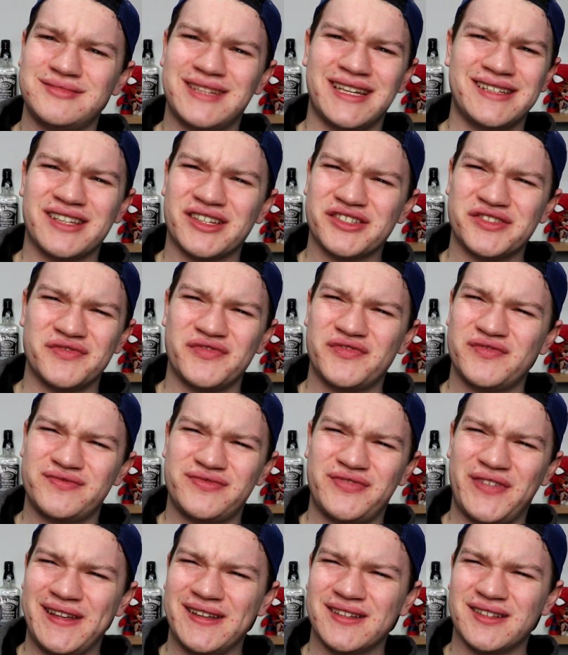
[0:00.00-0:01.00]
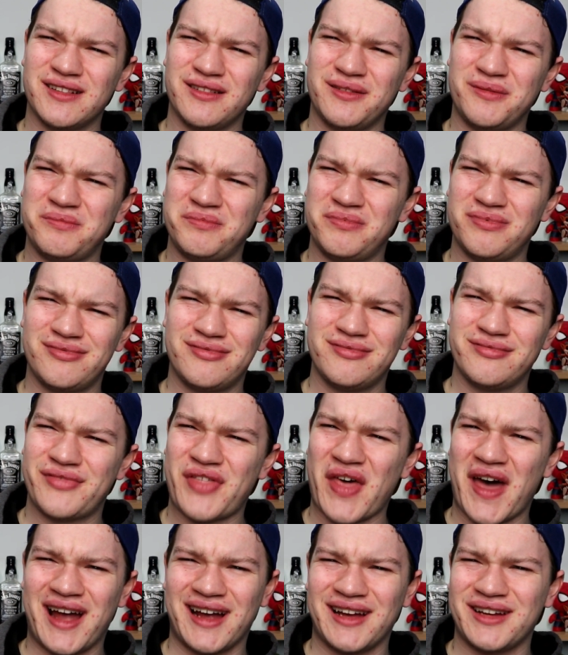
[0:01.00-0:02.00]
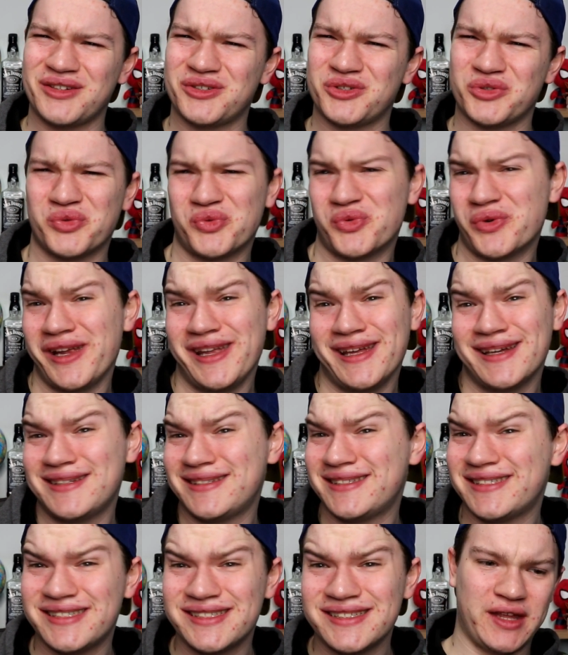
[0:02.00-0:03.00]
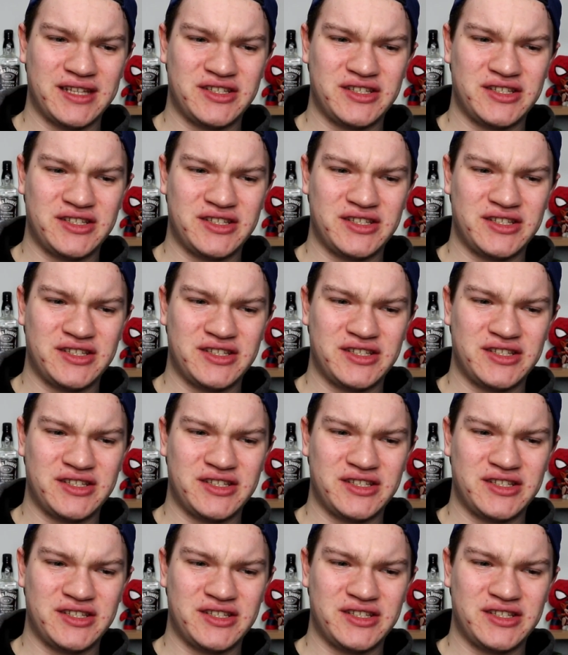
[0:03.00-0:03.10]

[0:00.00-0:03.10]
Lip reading: it doesn't feel that great.